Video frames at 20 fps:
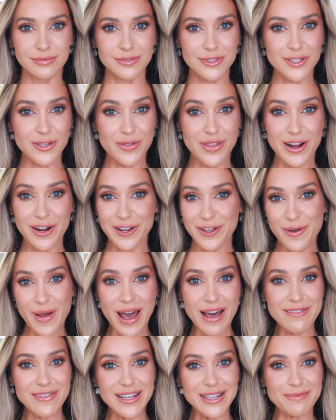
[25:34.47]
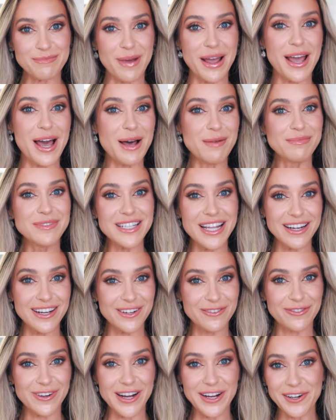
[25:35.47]
So there you have it, my
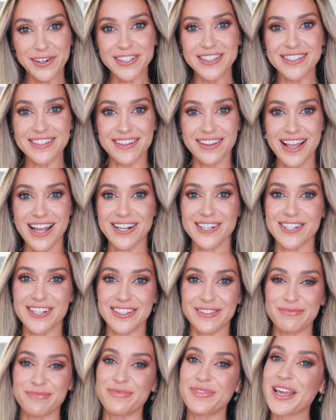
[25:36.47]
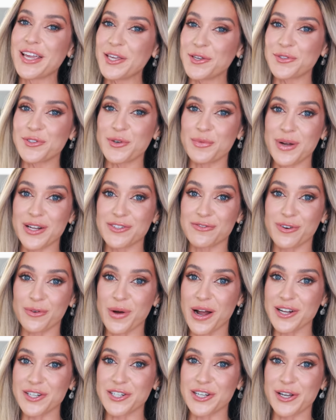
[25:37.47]
updated fragrance collection. Thank you so much for
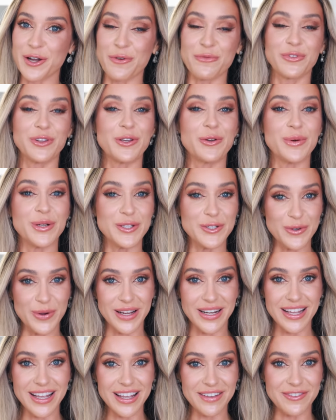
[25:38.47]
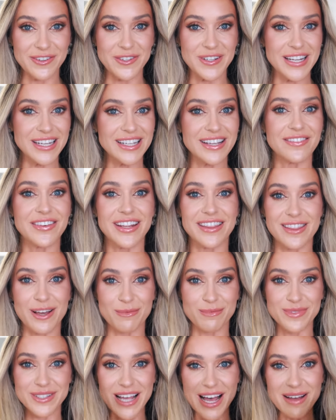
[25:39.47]
watching. Hopefully you enjoyed it. If you did, give it a
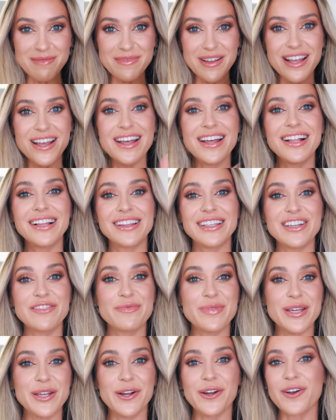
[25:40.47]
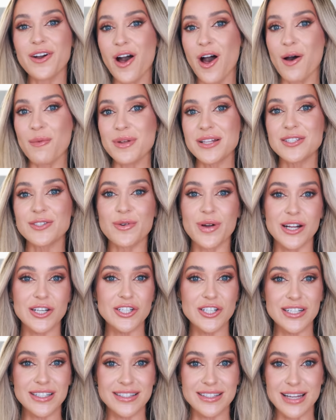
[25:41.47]
thumbs up. Leave me your comments,
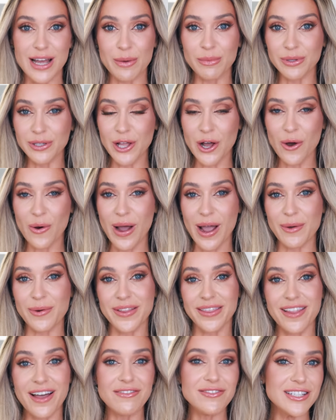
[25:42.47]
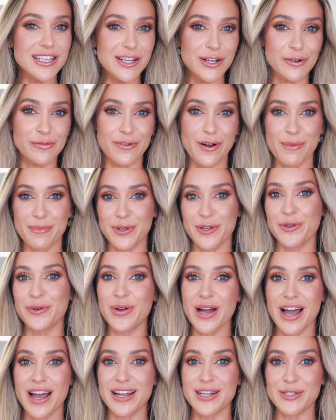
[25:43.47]
questions down below. I would love to hear from you
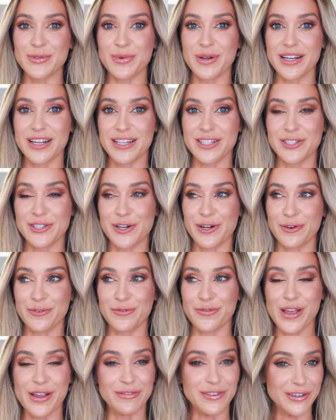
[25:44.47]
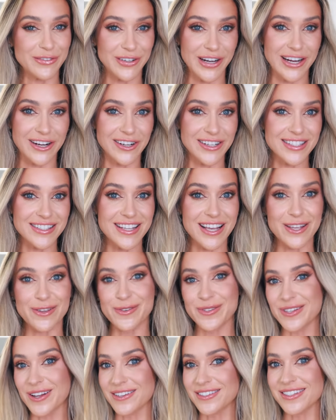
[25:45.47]
guys. What is your favorite fragrance that you
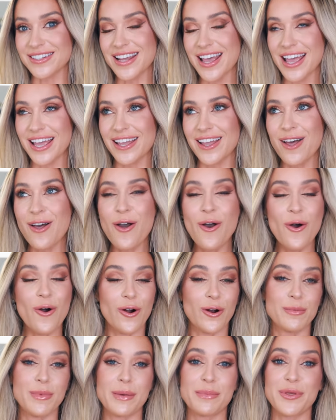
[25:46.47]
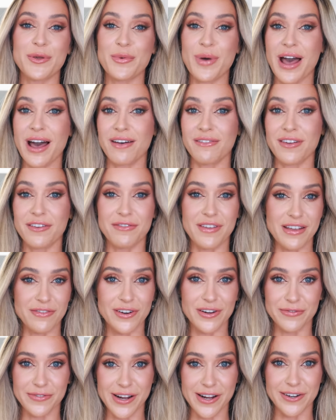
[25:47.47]
saw today? Or maybe you have a
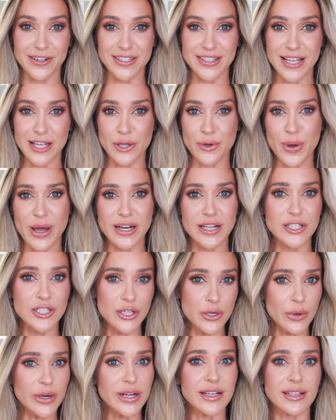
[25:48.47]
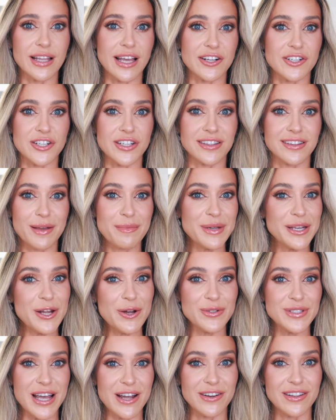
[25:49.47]
favorite fragrance that you added to your collection. Let me
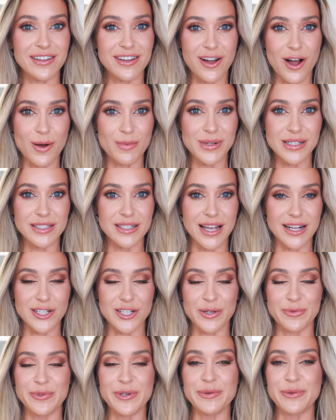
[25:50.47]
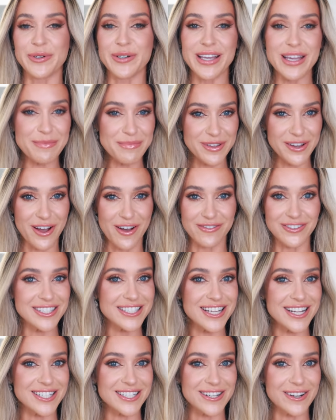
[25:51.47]
know down in the comments section. We will keep the
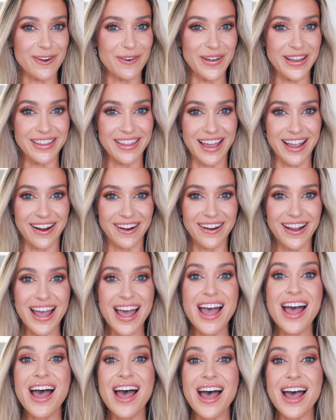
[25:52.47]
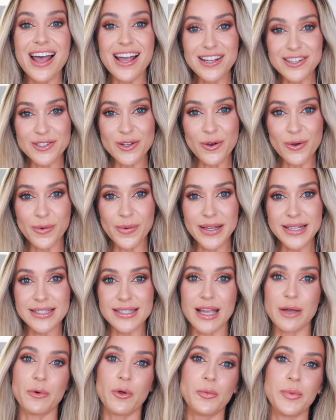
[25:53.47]
conversation going there. As always,
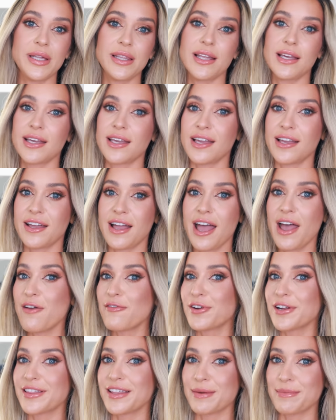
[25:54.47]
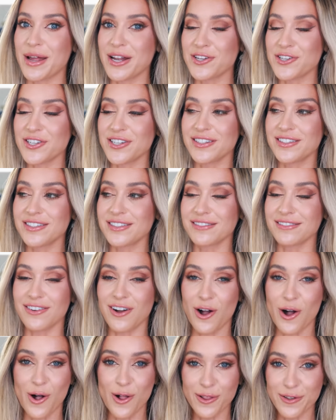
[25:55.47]
I will be linking everything mentioned.
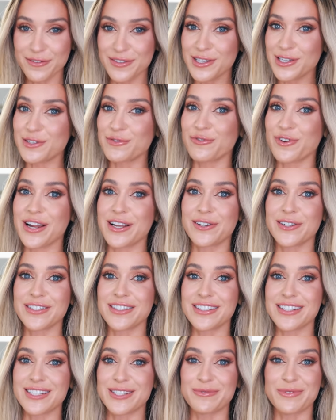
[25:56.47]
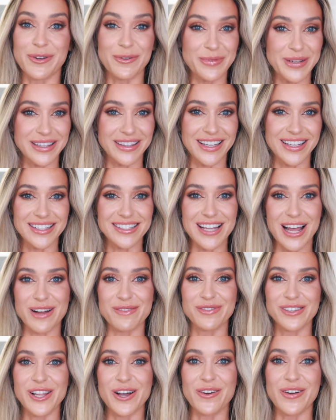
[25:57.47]
All of these fragrances will be linked
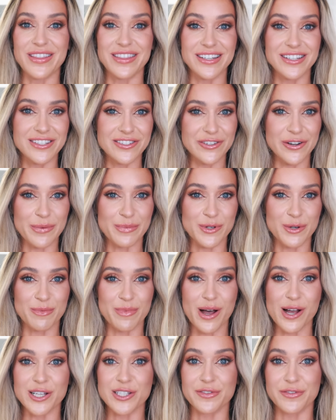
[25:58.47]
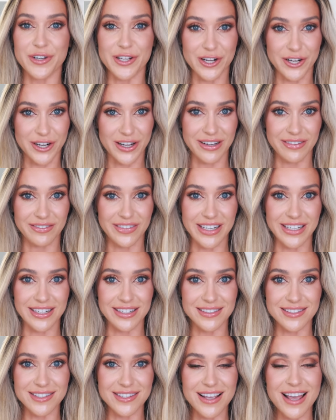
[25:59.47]
down below in the description box for your
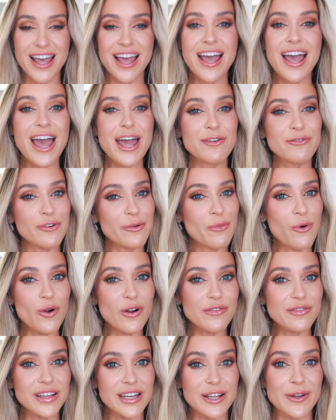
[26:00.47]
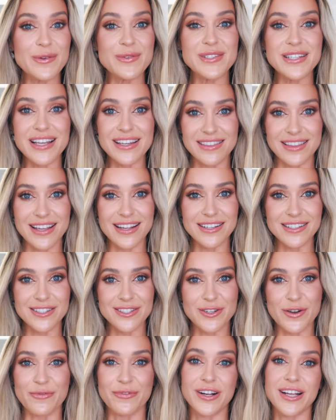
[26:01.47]
convenience. And for more videos like this,
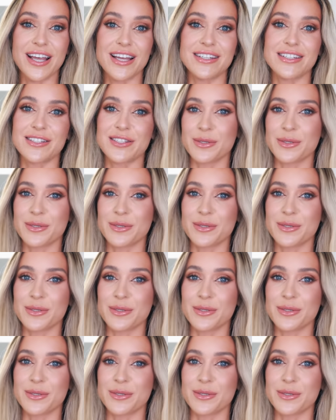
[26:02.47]
don't forget to